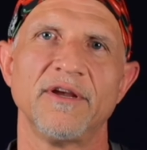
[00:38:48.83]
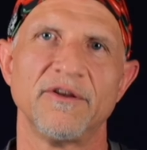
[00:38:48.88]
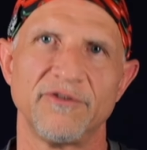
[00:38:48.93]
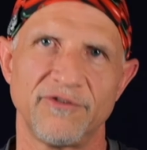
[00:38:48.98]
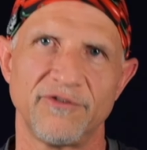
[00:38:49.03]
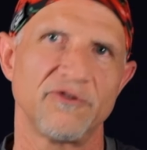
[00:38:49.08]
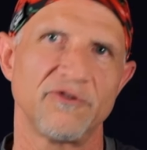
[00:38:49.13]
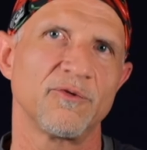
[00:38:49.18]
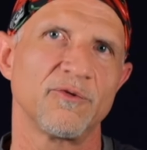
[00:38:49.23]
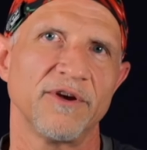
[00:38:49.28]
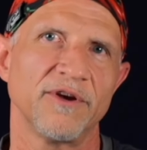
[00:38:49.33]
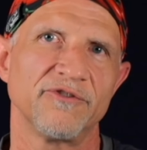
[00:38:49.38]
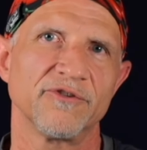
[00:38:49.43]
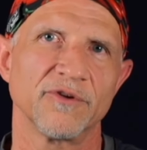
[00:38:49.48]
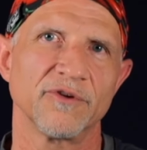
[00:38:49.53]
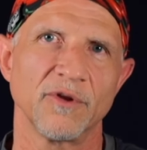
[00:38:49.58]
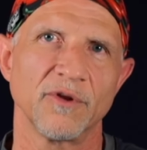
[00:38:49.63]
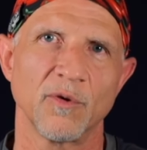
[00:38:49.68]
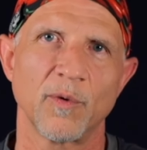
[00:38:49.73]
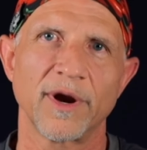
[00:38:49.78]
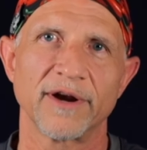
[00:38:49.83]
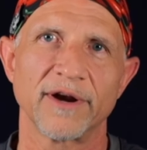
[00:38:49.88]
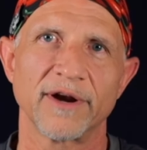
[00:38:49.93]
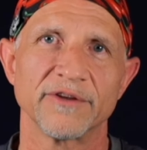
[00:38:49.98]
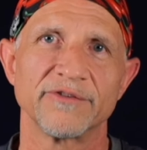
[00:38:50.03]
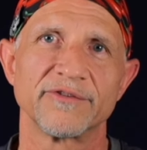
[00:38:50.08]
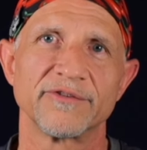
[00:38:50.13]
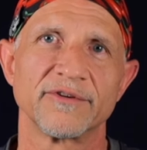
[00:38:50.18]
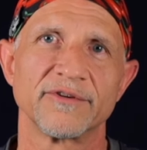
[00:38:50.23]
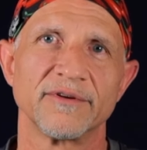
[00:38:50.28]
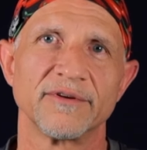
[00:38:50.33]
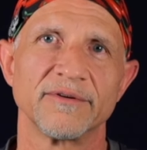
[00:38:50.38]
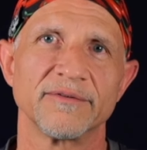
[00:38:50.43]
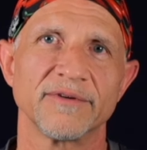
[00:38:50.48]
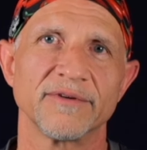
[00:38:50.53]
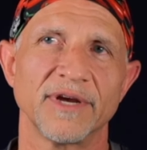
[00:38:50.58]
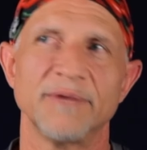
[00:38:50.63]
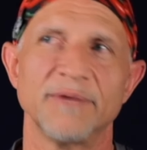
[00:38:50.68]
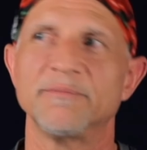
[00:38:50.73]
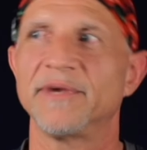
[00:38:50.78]
situational awareness,
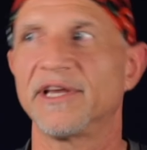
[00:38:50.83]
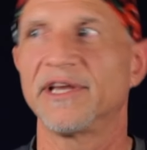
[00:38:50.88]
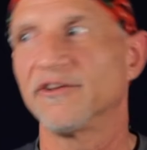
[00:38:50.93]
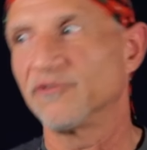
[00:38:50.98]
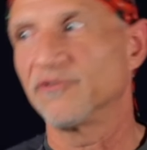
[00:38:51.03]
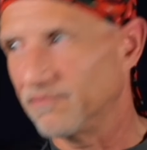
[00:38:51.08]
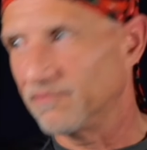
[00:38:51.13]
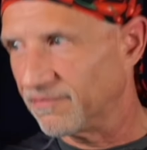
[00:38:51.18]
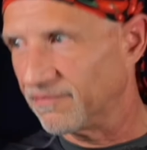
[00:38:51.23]
right? Because